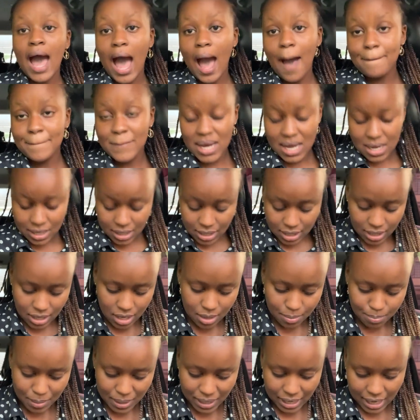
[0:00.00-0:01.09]
a mark
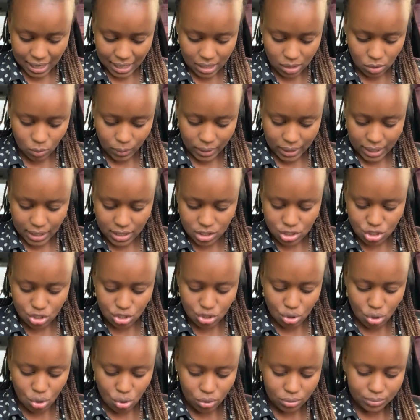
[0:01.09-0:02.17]
but anyway
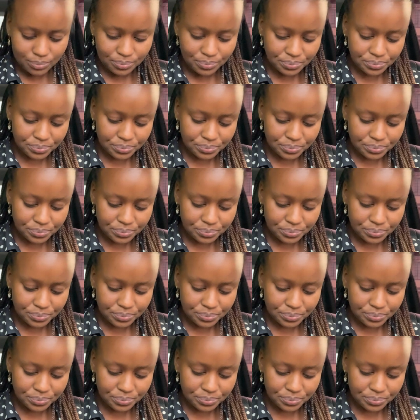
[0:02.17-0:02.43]
so